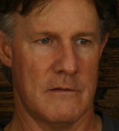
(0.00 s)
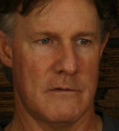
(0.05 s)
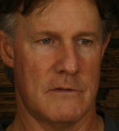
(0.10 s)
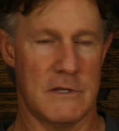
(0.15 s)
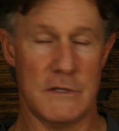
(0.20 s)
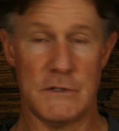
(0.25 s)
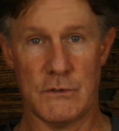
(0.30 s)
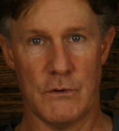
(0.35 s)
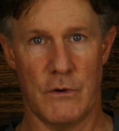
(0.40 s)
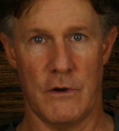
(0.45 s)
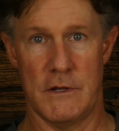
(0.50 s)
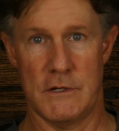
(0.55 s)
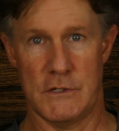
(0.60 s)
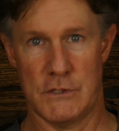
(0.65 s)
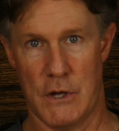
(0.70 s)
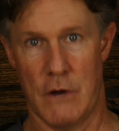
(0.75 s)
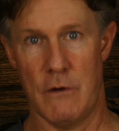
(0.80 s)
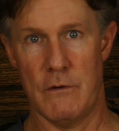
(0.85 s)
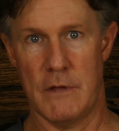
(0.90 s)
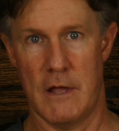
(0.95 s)
This guy is
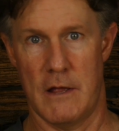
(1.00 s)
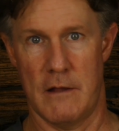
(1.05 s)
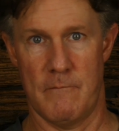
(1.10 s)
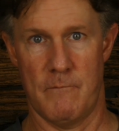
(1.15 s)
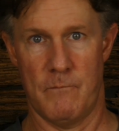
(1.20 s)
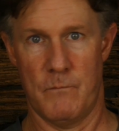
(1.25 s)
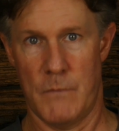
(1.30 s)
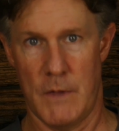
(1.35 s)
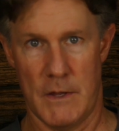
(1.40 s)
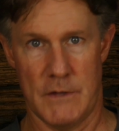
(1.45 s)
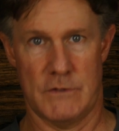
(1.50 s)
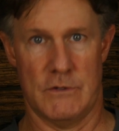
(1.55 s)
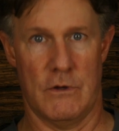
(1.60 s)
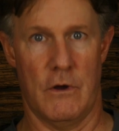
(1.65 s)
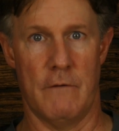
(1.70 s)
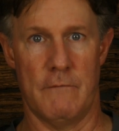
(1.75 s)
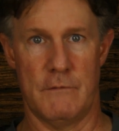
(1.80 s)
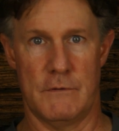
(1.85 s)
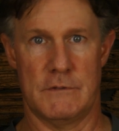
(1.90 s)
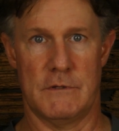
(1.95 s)
showing that it's
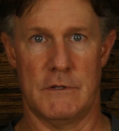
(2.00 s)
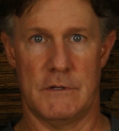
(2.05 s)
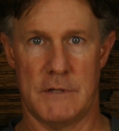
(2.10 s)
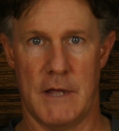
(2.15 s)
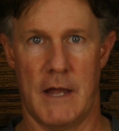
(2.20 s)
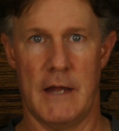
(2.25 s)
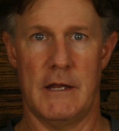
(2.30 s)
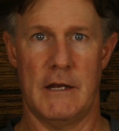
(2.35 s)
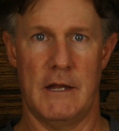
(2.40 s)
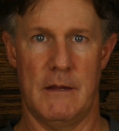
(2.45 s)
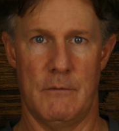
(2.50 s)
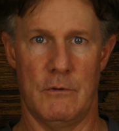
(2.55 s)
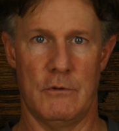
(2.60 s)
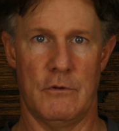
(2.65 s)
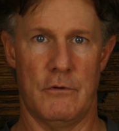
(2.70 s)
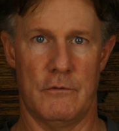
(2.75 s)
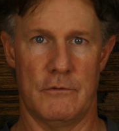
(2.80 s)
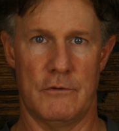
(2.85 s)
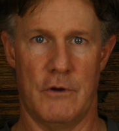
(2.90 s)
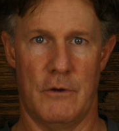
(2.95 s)
obviously taken him a
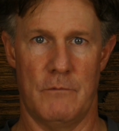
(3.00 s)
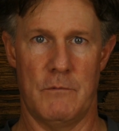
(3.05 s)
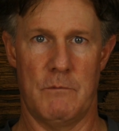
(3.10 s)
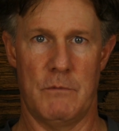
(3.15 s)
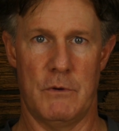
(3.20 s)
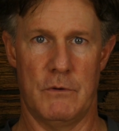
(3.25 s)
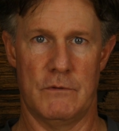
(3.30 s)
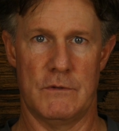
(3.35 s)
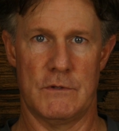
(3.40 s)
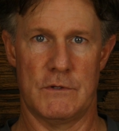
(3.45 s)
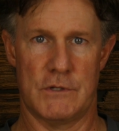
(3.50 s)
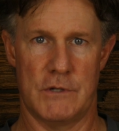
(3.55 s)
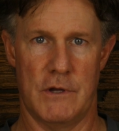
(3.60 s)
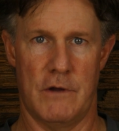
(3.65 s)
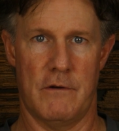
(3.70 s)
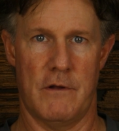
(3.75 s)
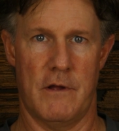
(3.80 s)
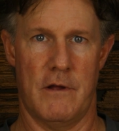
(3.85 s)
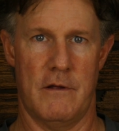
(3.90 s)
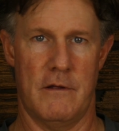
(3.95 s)
long time to build this
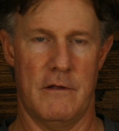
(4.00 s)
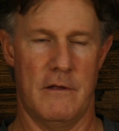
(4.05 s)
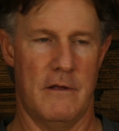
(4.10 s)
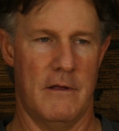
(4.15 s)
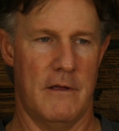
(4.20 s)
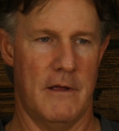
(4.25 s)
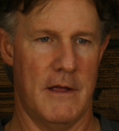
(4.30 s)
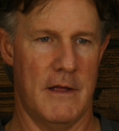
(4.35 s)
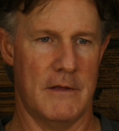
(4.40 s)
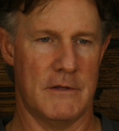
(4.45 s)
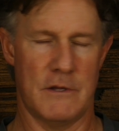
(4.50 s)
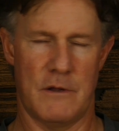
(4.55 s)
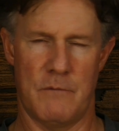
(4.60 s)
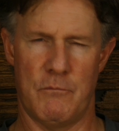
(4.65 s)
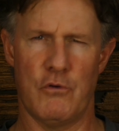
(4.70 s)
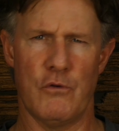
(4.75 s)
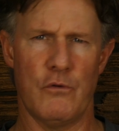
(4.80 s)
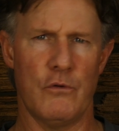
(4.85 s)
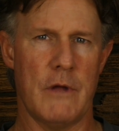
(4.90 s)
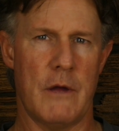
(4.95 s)
shelter. And so to
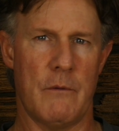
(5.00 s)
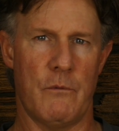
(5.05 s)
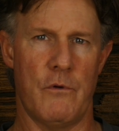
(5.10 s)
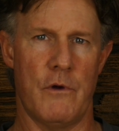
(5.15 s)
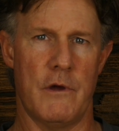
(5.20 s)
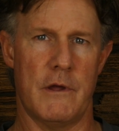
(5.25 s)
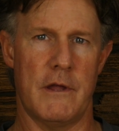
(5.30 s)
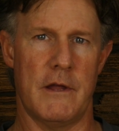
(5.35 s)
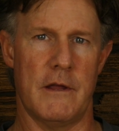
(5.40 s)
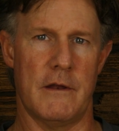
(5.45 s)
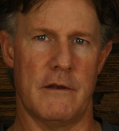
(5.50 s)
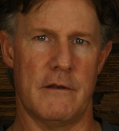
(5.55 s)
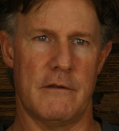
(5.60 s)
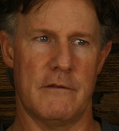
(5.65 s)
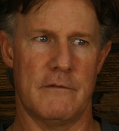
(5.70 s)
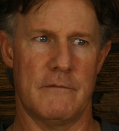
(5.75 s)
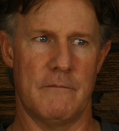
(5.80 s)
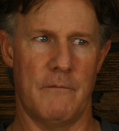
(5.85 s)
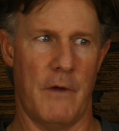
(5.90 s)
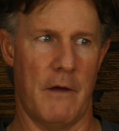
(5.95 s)
put all that work in
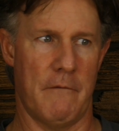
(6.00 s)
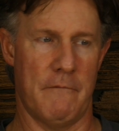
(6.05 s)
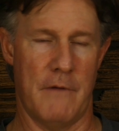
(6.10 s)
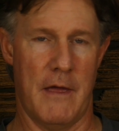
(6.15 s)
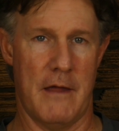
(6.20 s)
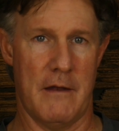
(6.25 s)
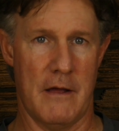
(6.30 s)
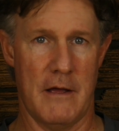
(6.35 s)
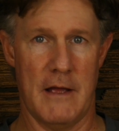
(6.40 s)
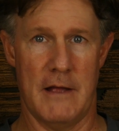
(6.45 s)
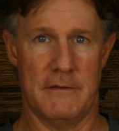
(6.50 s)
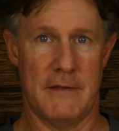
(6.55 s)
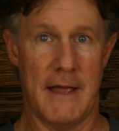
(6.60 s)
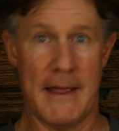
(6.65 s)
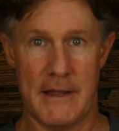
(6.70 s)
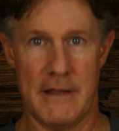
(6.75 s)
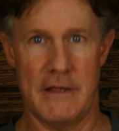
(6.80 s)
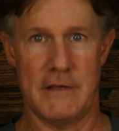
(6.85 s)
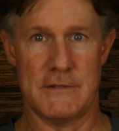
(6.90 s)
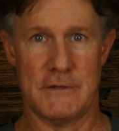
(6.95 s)
and
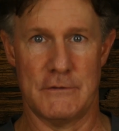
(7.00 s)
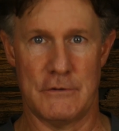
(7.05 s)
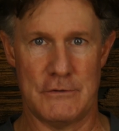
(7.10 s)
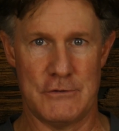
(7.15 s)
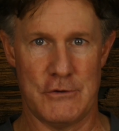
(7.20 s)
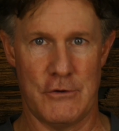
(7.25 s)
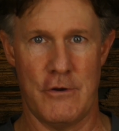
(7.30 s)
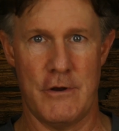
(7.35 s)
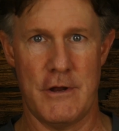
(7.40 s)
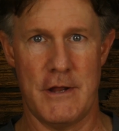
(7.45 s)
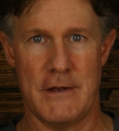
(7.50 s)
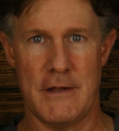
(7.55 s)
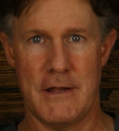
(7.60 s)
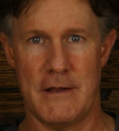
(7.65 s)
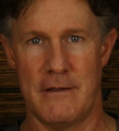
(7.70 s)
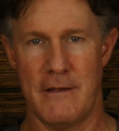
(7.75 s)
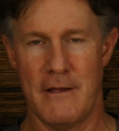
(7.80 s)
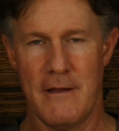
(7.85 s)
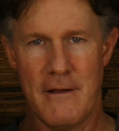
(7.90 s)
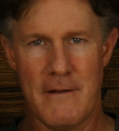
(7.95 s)
taking us on the journey, and
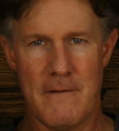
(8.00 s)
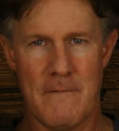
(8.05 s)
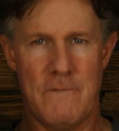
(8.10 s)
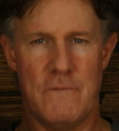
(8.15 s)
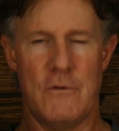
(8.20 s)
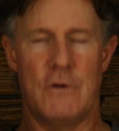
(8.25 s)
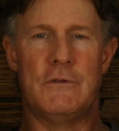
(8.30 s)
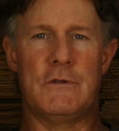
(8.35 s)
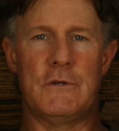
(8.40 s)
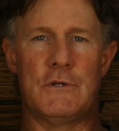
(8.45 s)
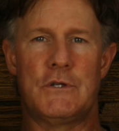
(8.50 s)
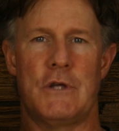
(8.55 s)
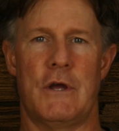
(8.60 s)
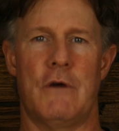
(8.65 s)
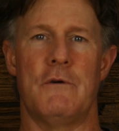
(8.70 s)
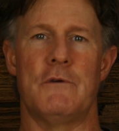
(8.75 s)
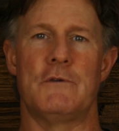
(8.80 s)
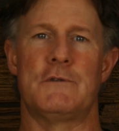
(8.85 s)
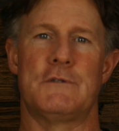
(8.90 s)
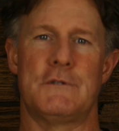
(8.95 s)
then not to
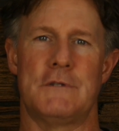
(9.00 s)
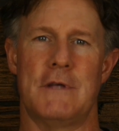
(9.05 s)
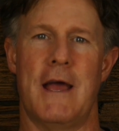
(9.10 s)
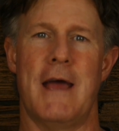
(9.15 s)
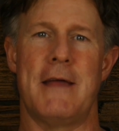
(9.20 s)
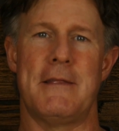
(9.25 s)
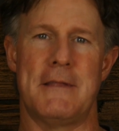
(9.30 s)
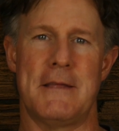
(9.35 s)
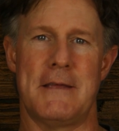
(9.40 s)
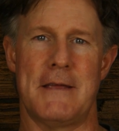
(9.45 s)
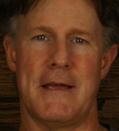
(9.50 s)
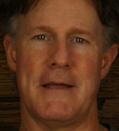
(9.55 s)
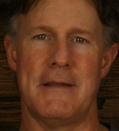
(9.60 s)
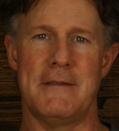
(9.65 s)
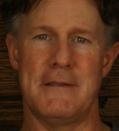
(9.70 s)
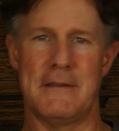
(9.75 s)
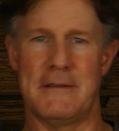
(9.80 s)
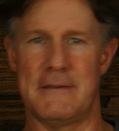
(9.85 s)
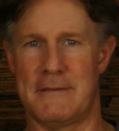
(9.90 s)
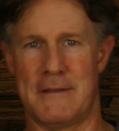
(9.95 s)
show us at the
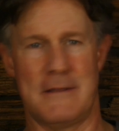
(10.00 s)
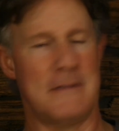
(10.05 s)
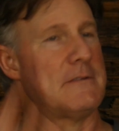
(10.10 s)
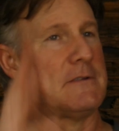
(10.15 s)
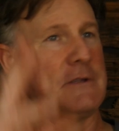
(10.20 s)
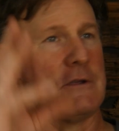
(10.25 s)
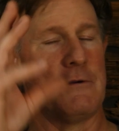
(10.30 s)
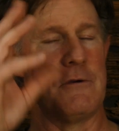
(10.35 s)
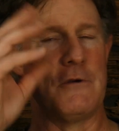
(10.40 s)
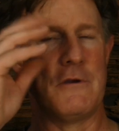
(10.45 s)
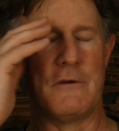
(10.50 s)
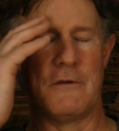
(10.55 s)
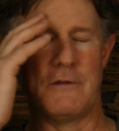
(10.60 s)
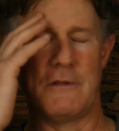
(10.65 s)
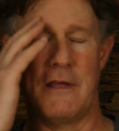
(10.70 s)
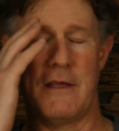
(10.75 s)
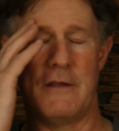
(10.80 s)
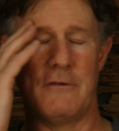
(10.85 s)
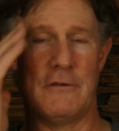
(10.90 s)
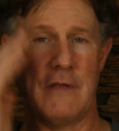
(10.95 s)
end the interior
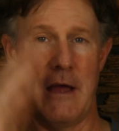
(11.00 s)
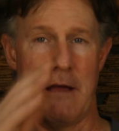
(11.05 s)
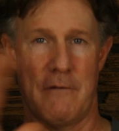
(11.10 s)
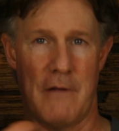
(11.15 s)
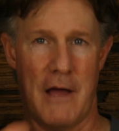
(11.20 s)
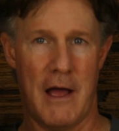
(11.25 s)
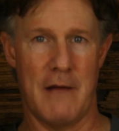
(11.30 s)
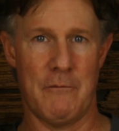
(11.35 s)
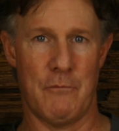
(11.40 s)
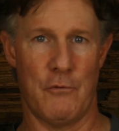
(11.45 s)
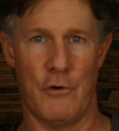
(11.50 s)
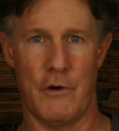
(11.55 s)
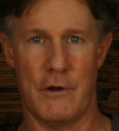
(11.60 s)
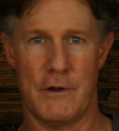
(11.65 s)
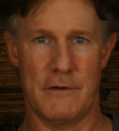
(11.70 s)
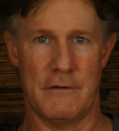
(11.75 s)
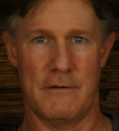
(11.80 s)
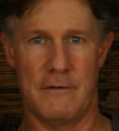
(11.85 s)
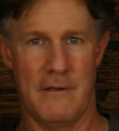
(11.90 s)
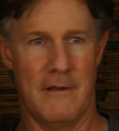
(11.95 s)
and all that hard work
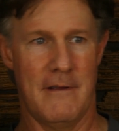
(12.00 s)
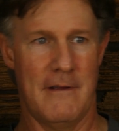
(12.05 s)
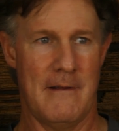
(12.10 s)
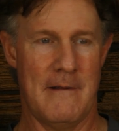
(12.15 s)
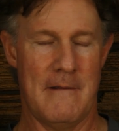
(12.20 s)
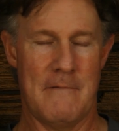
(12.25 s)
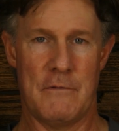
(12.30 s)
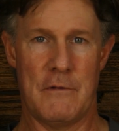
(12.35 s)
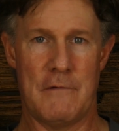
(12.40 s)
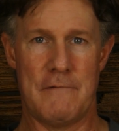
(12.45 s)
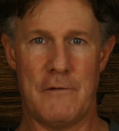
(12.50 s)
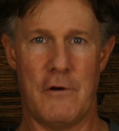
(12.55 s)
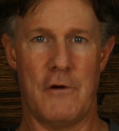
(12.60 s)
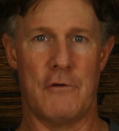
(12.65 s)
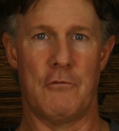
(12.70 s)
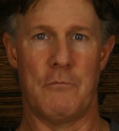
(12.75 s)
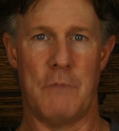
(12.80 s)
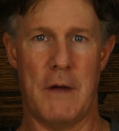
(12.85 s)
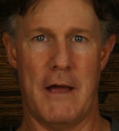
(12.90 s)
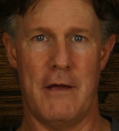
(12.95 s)
and the
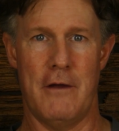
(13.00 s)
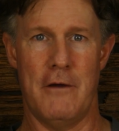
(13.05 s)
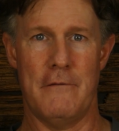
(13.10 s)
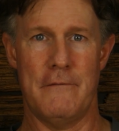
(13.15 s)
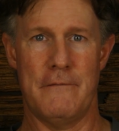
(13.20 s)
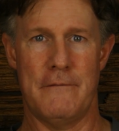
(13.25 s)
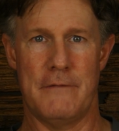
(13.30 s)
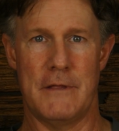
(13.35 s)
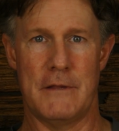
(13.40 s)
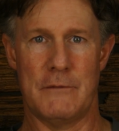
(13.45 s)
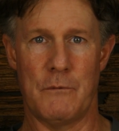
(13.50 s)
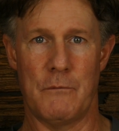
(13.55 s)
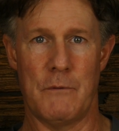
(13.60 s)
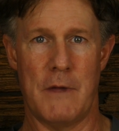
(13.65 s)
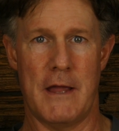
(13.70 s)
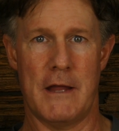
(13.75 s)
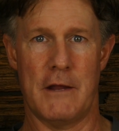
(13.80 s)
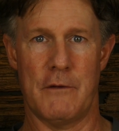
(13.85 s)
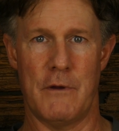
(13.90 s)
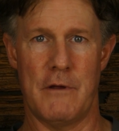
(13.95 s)
final payoff, that's what we're
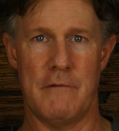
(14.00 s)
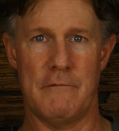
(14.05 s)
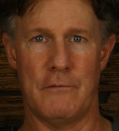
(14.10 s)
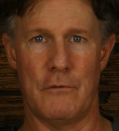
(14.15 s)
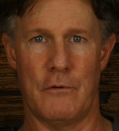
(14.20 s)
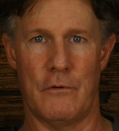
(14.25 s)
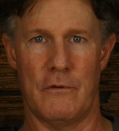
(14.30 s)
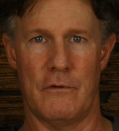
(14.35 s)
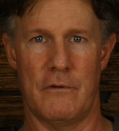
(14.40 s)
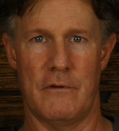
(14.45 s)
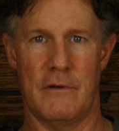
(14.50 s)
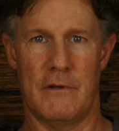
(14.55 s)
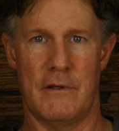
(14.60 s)
hanging around for.